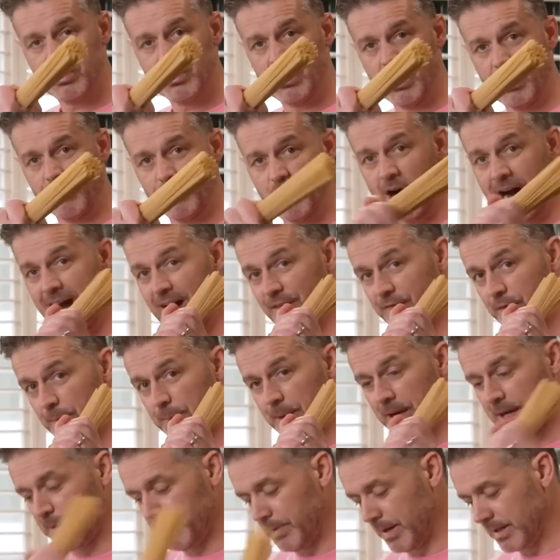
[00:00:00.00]
I've got half a
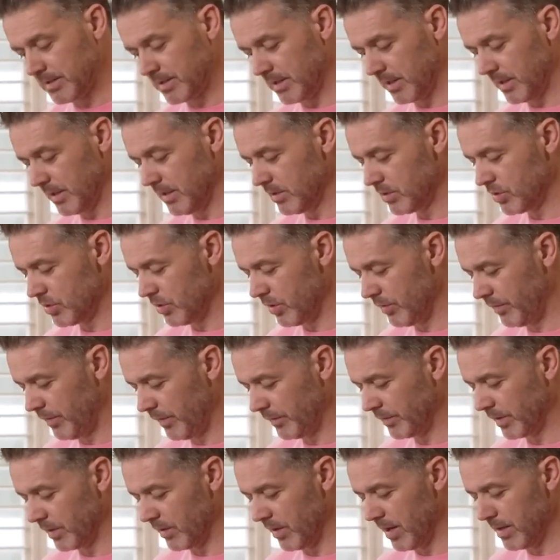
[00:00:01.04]
pack of pasta here,
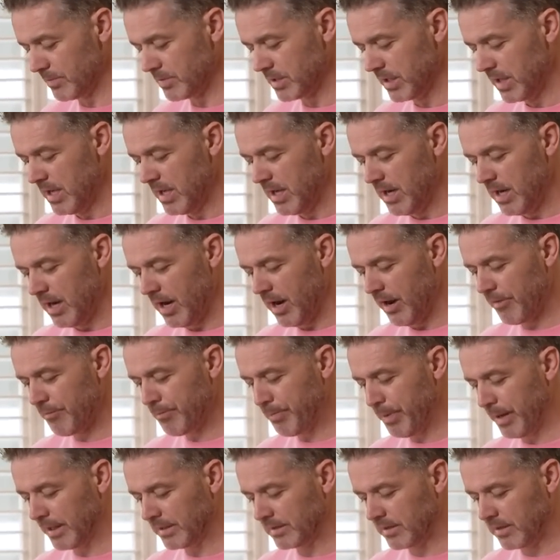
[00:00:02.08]
250 grams. I've
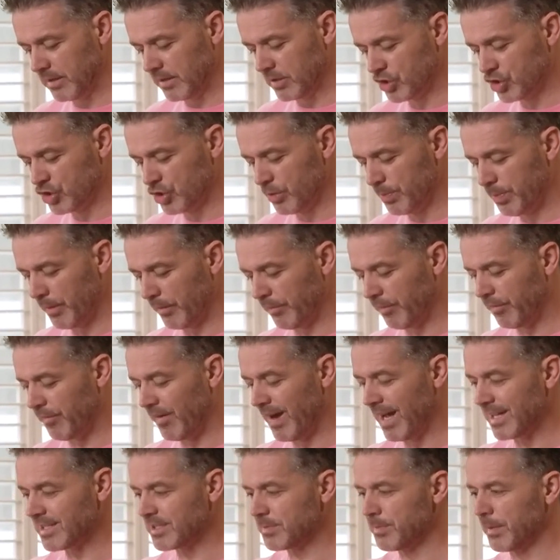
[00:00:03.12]
picked this super
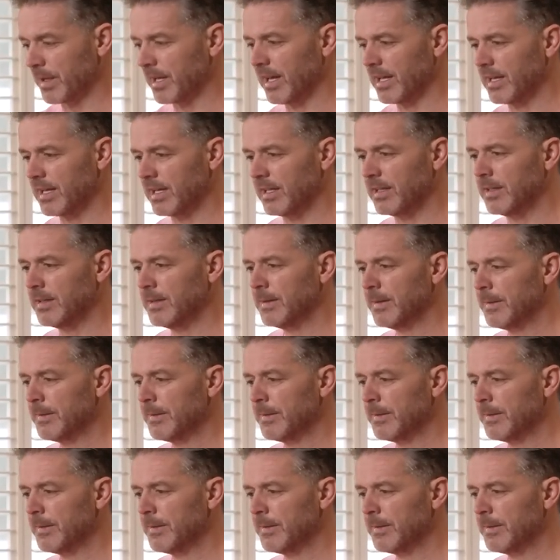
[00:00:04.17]
fat spaghetti.